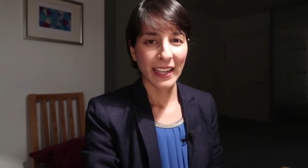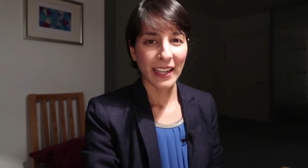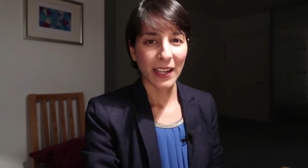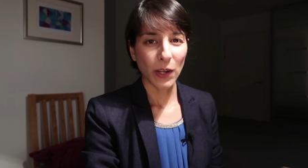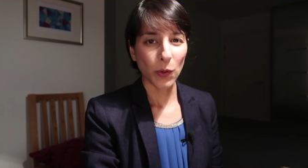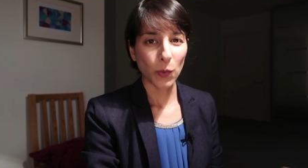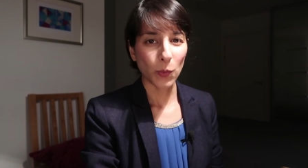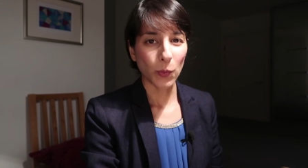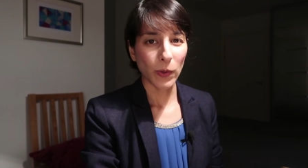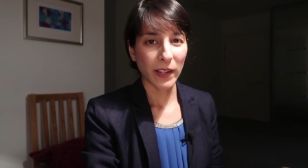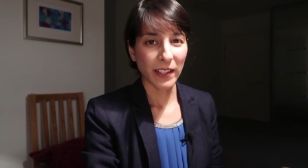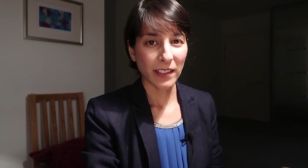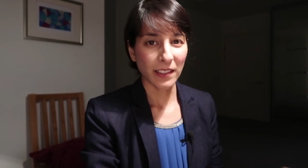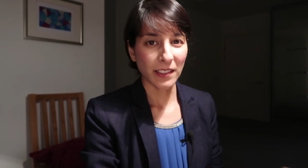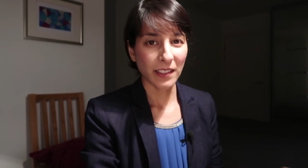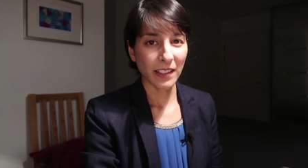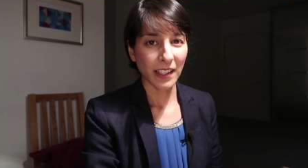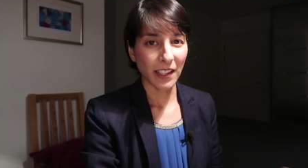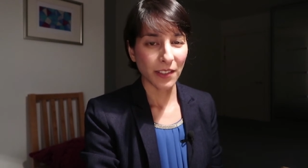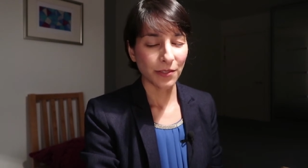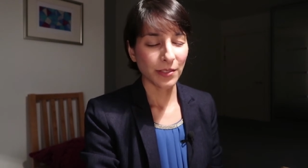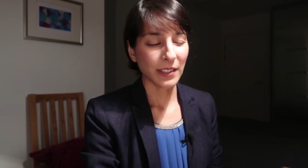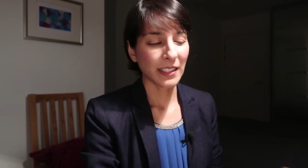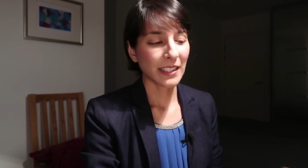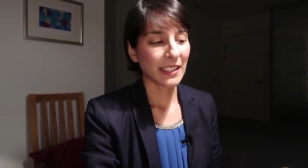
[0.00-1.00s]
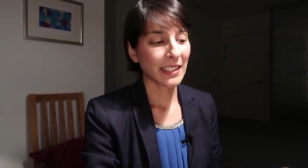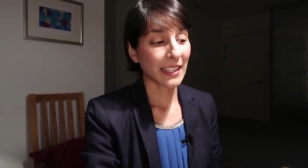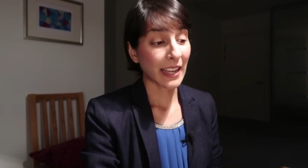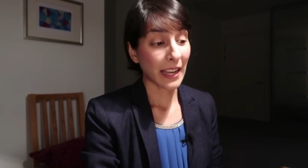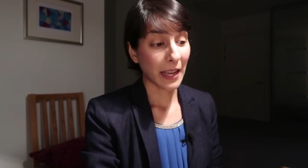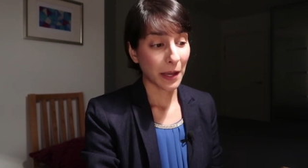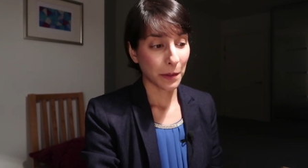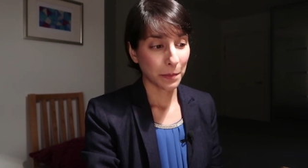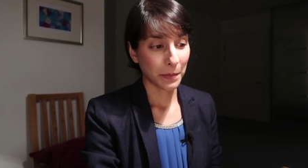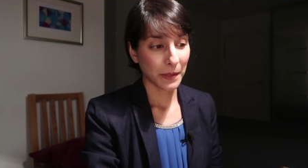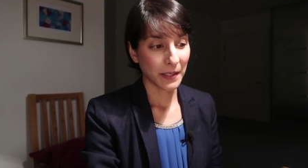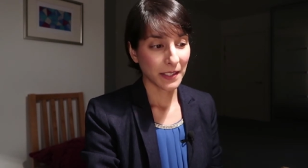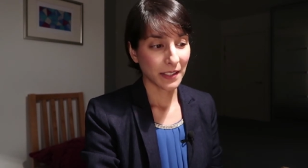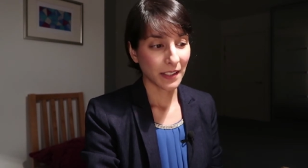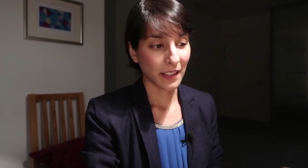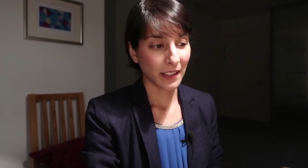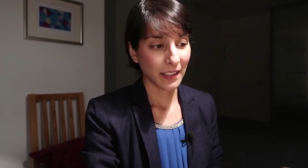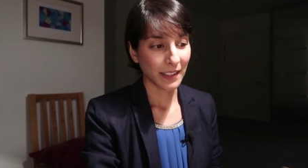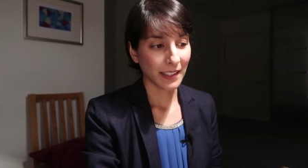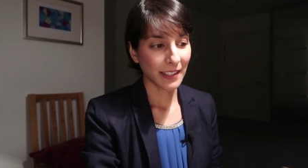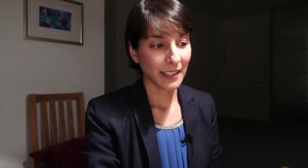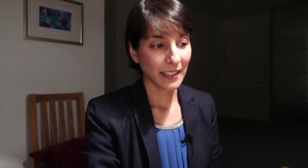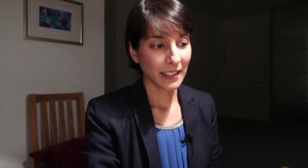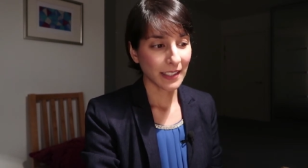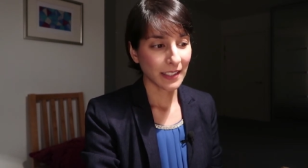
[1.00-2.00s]
A well governed
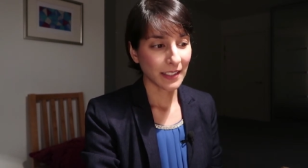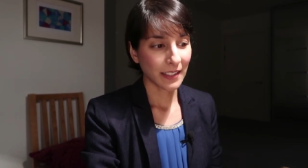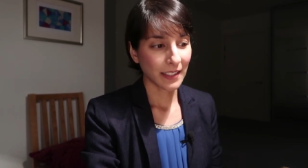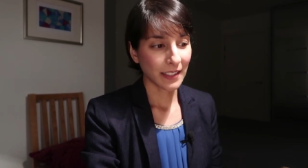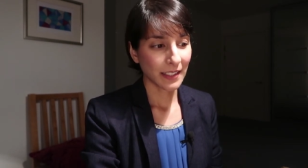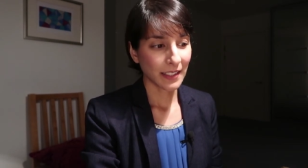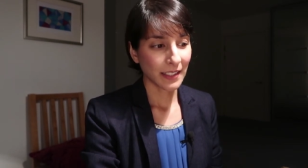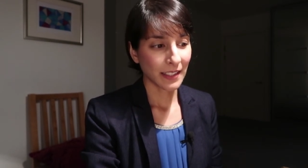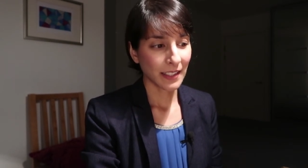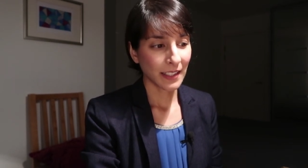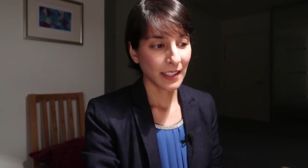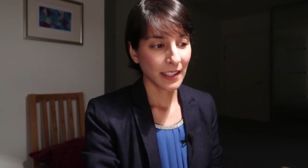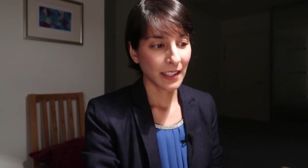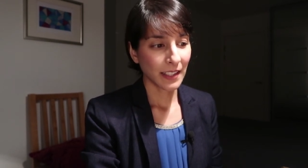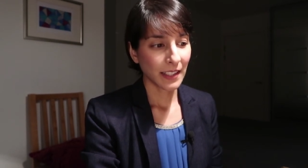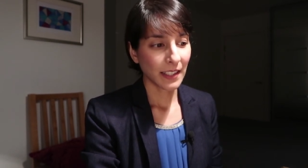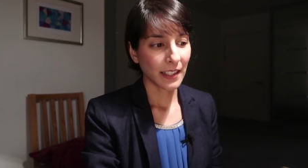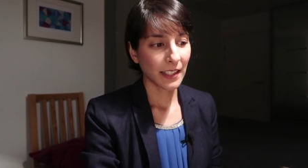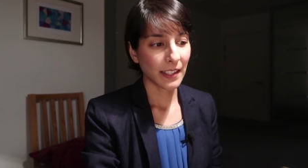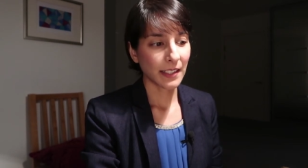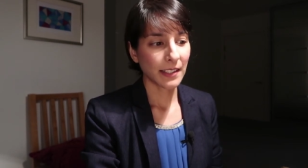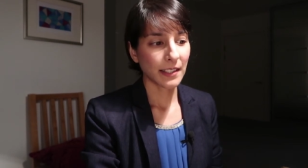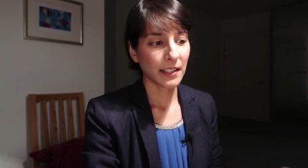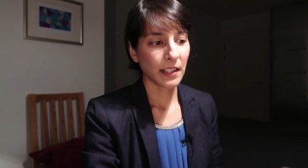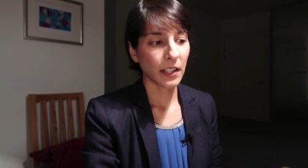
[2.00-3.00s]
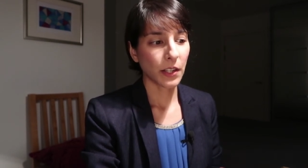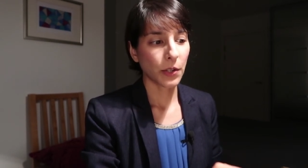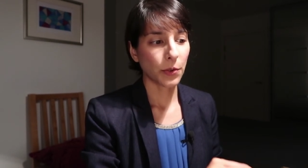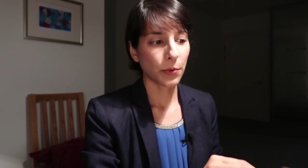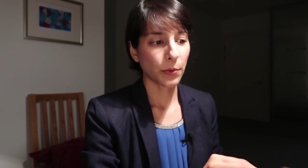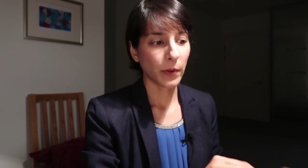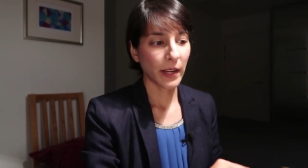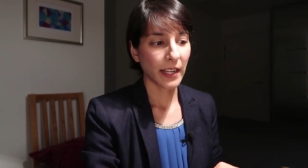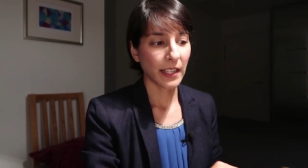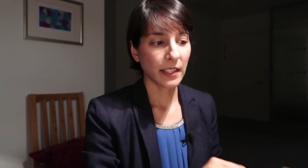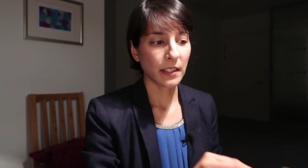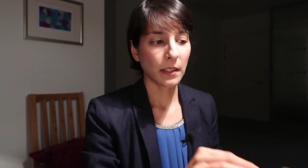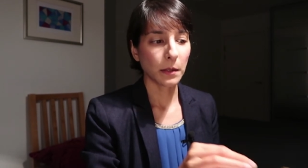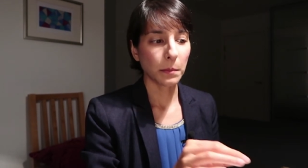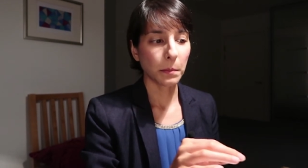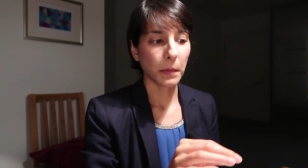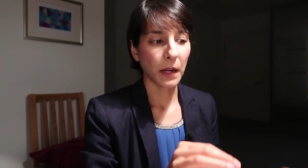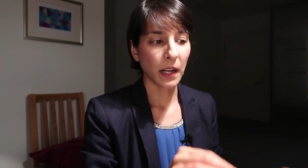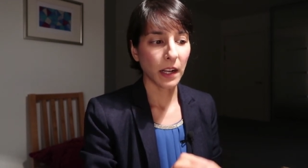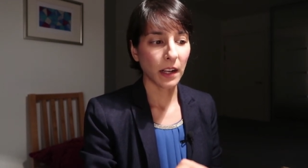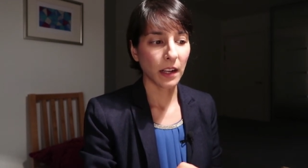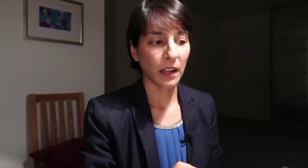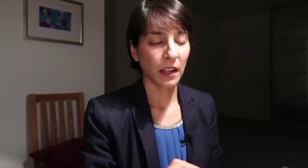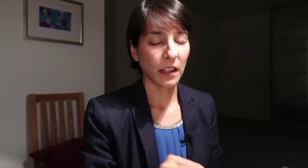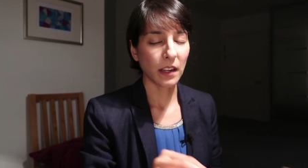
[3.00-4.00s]
appetite is the greater
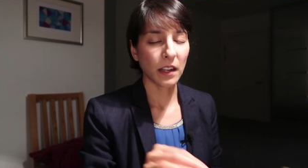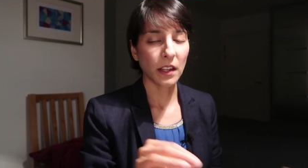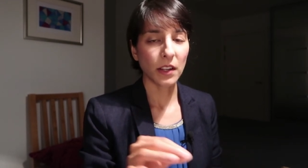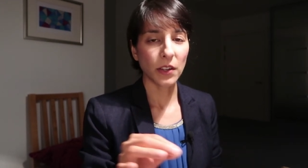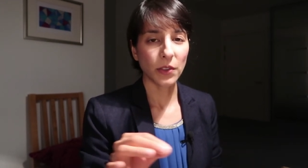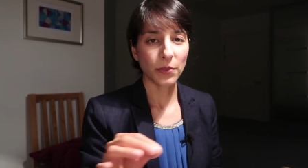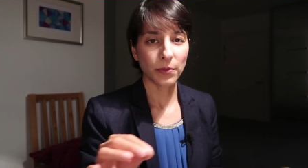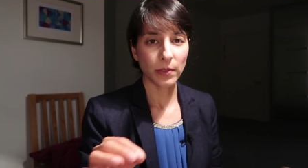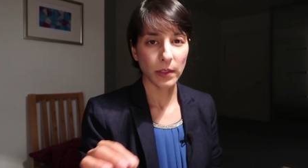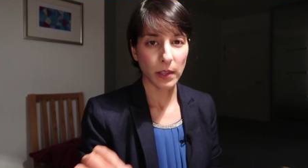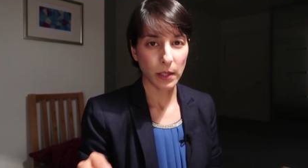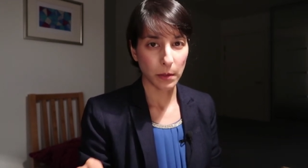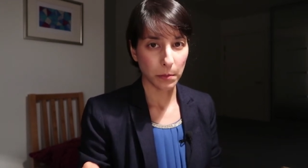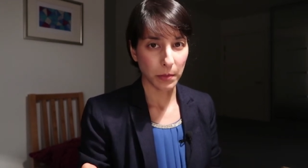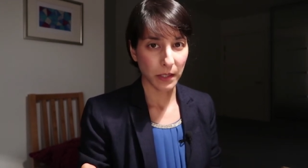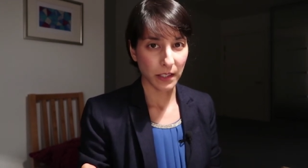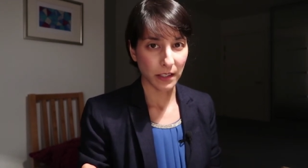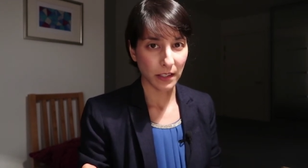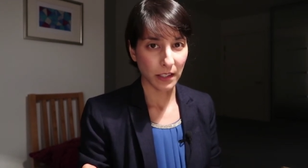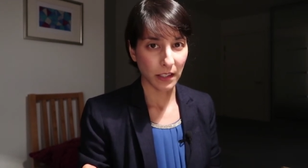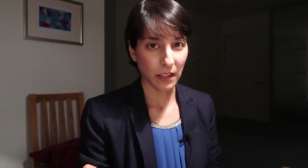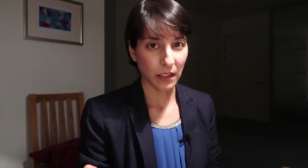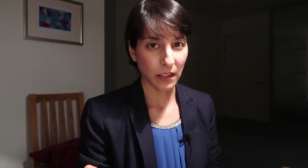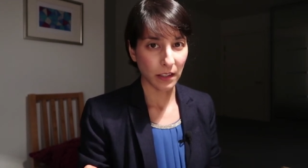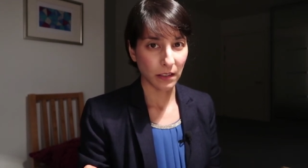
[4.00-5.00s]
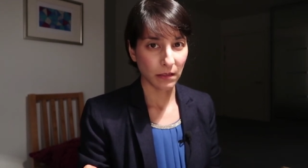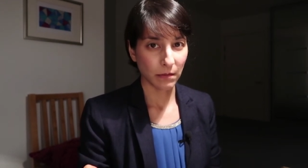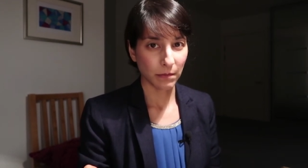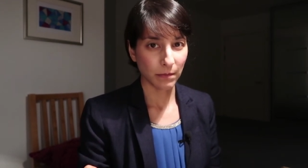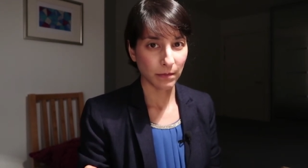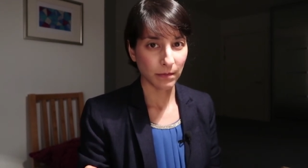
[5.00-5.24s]
part of liberty.